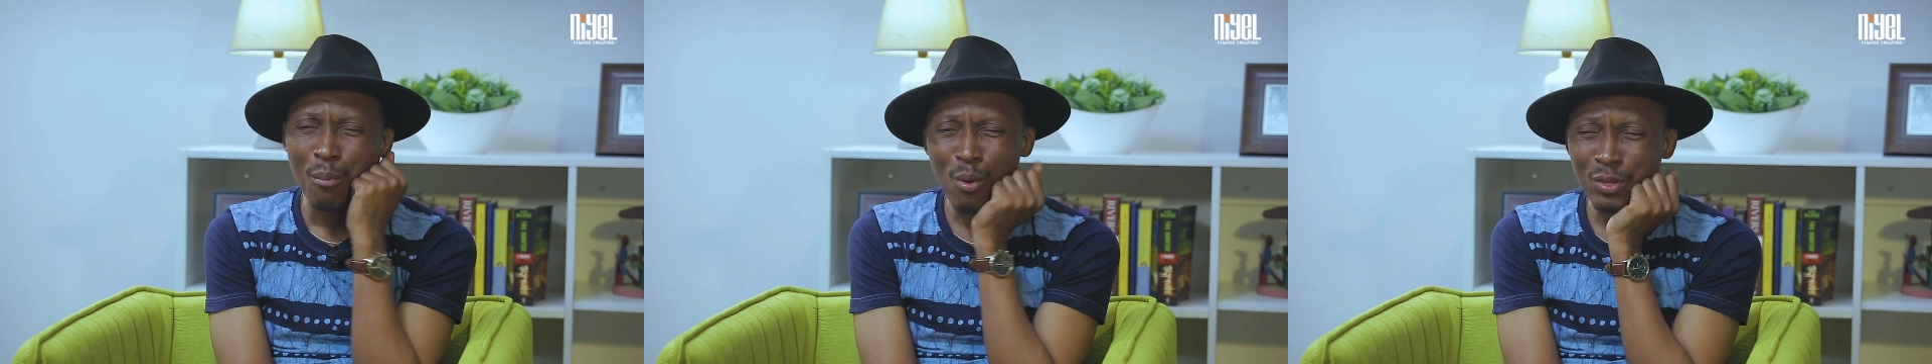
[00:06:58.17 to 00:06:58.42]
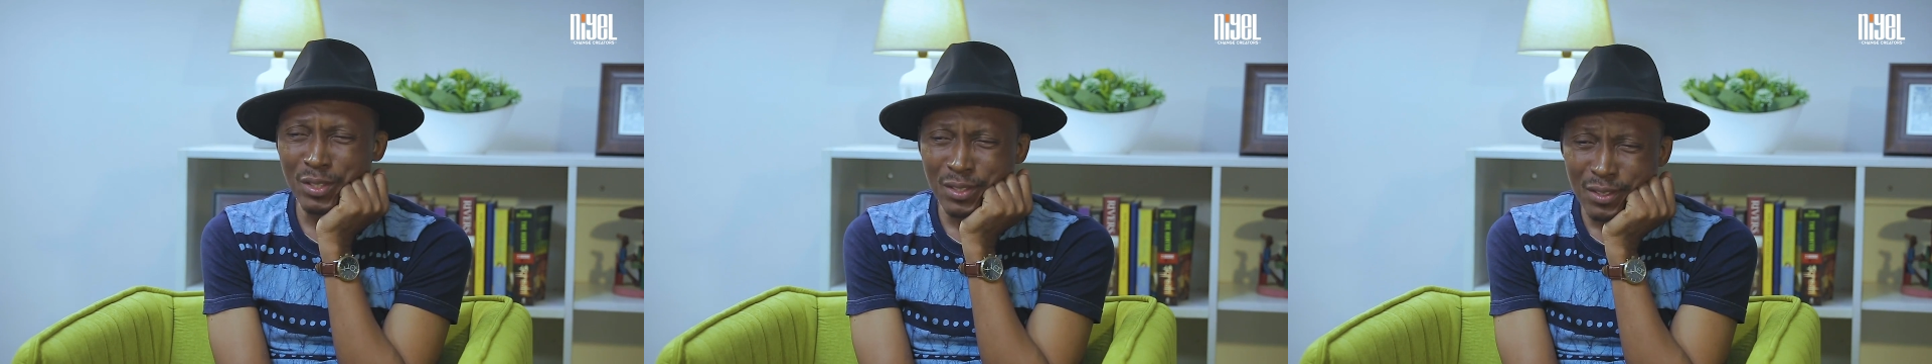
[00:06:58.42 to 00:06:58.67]

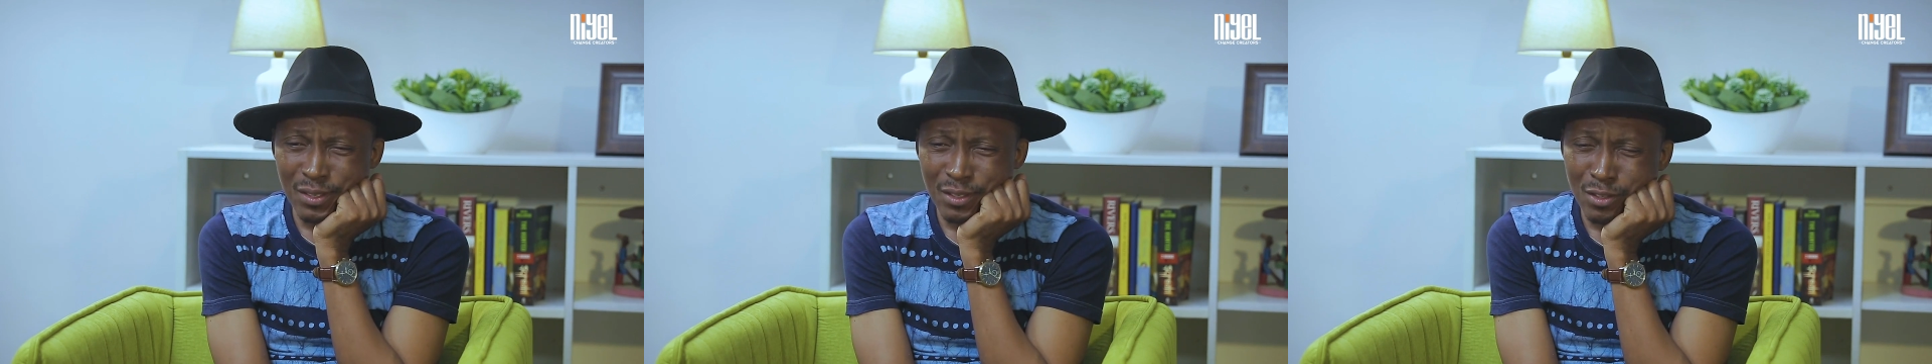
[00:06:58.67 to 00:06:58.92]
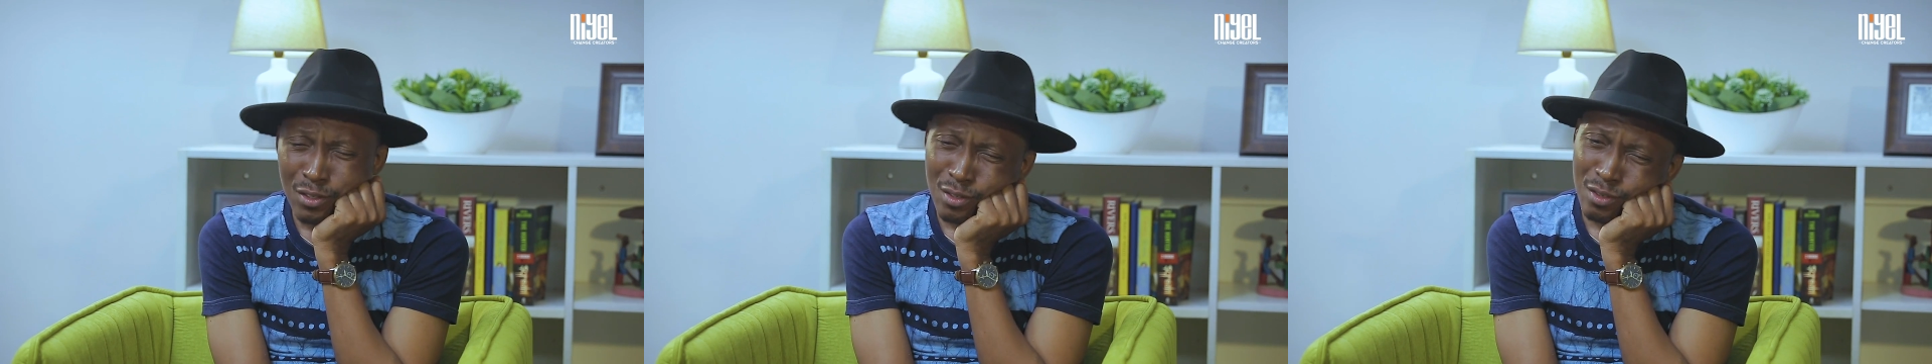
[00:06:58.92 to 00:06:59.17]
But,
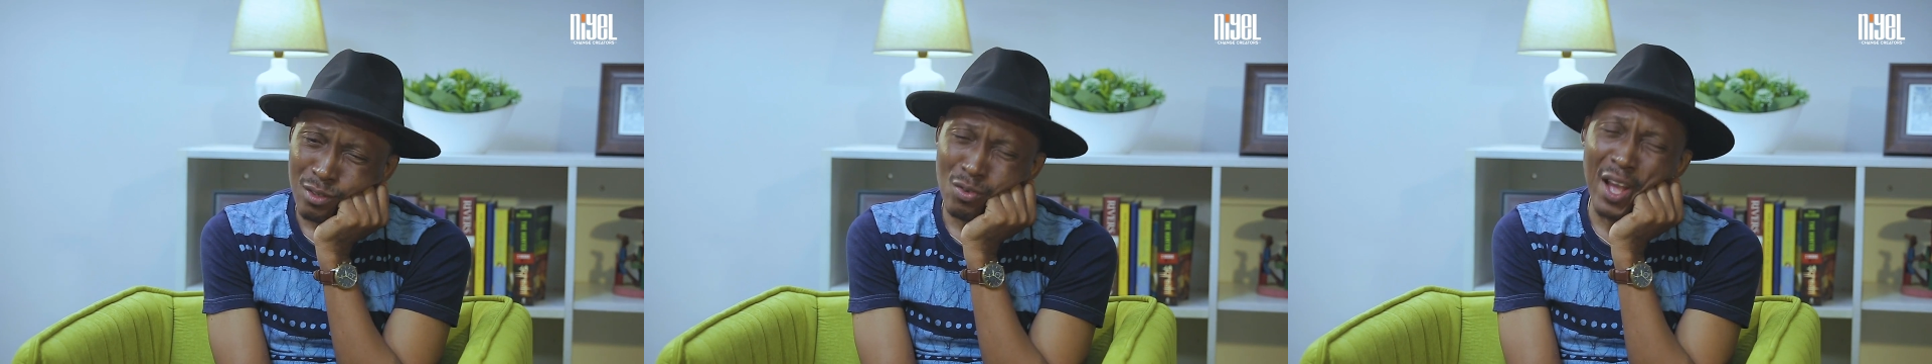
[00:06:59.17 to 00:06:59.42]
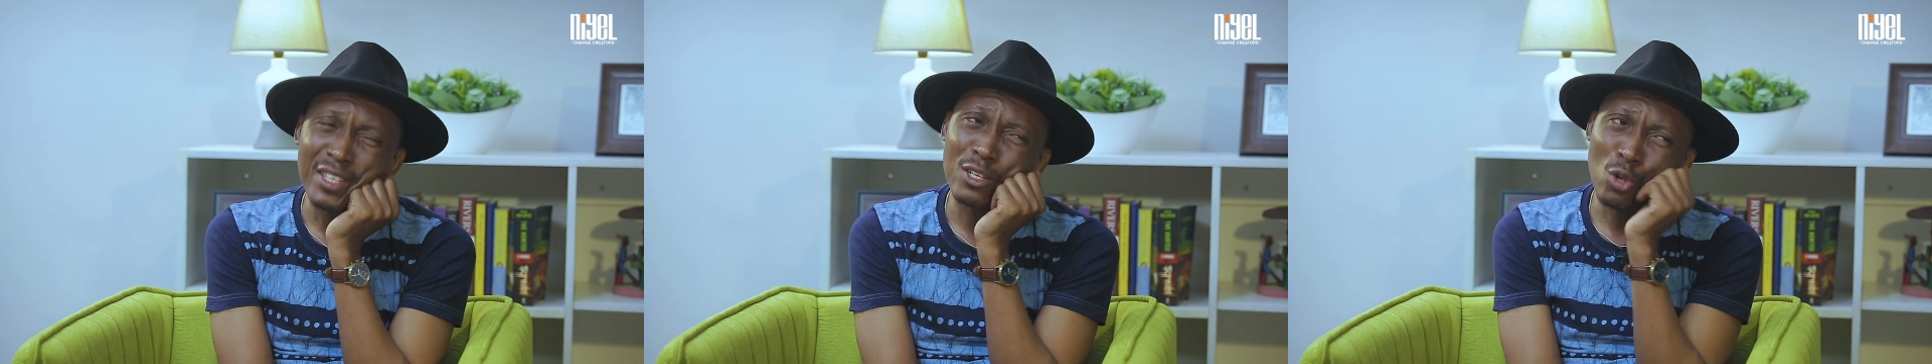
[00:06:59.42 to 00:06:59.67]

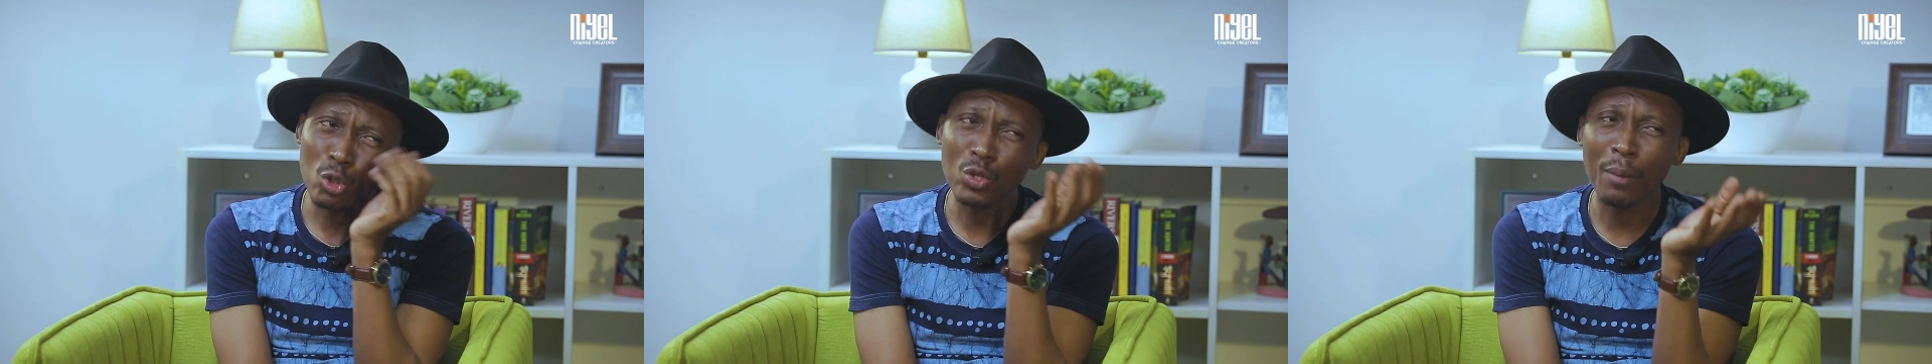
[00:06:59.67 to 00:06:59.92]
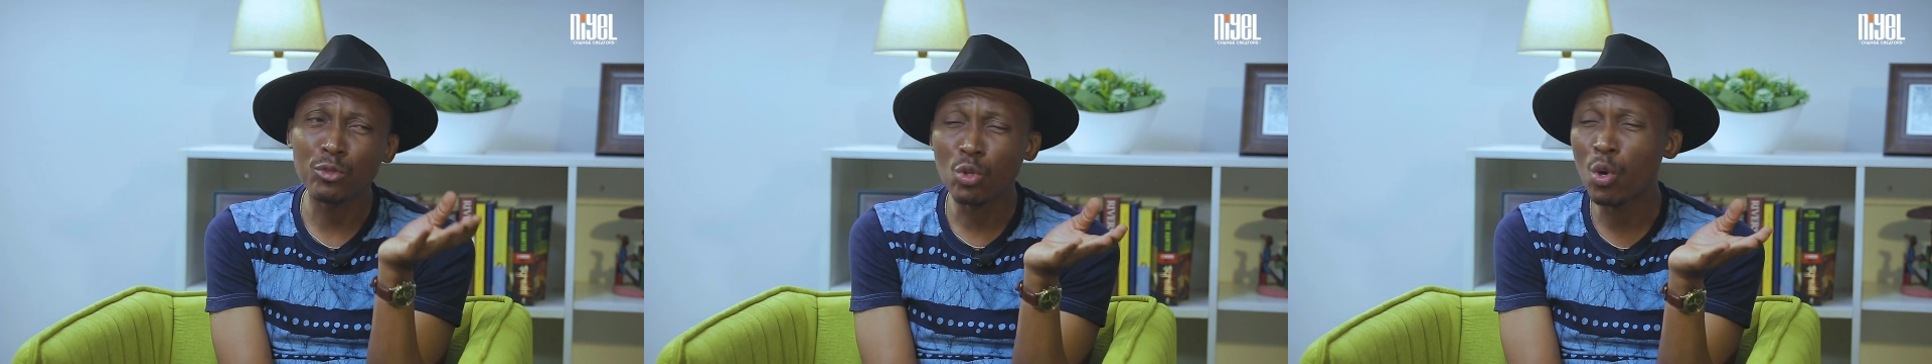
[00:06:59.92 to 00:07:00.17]
you know, as a
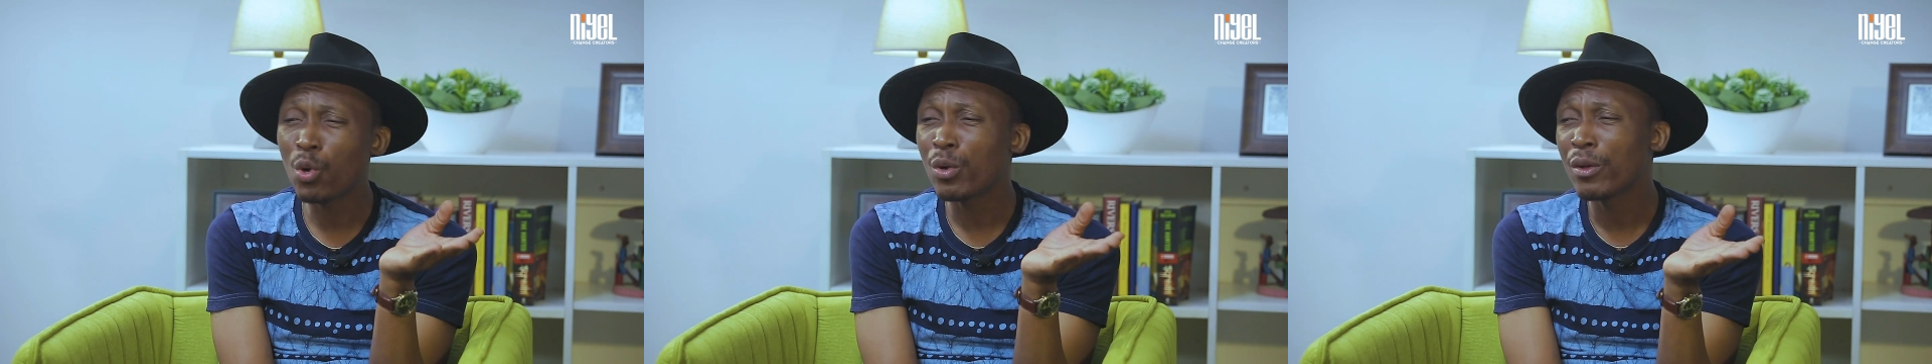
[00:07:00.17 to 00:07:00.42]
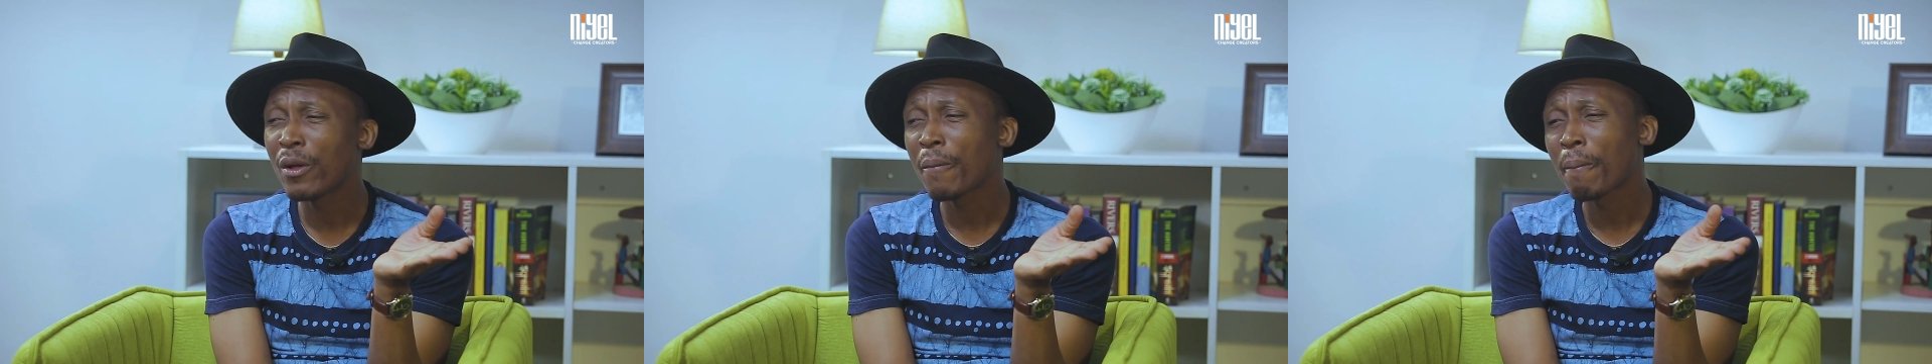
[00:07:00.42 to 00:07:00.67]
doctor, I'm sure
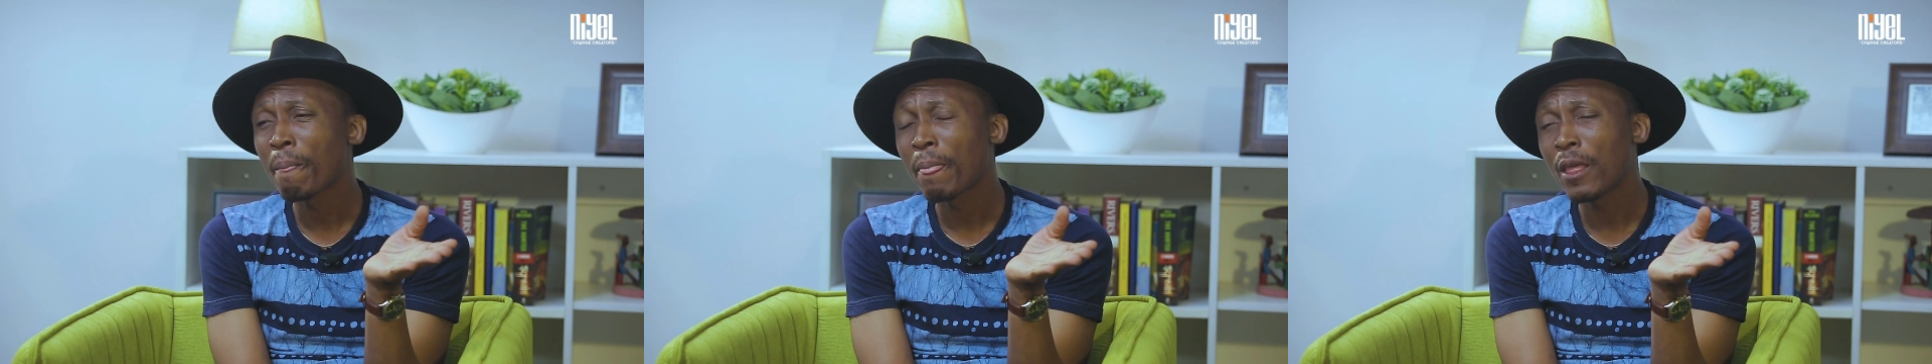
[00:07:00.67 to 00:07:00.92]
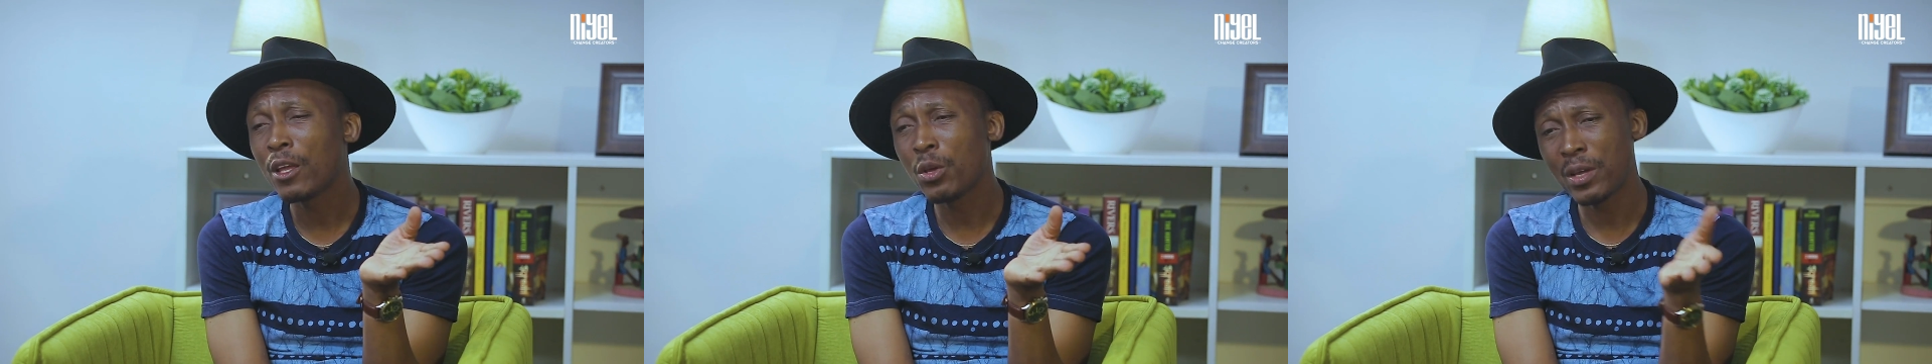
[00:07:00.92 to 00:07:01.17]

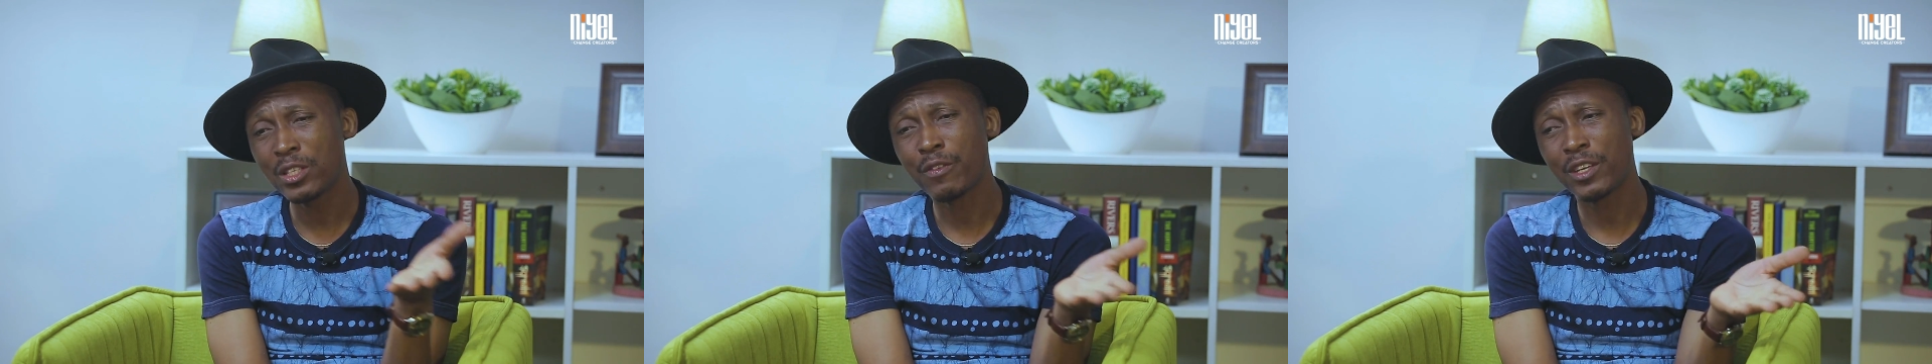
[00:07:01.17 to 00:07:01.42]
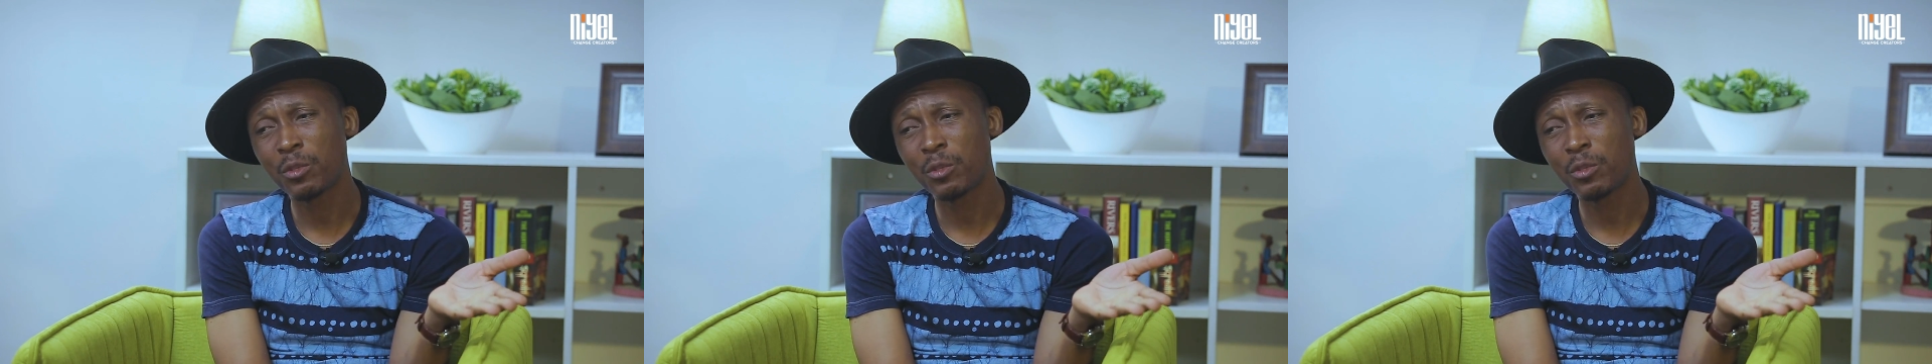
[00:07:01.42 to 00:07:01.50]
in your years of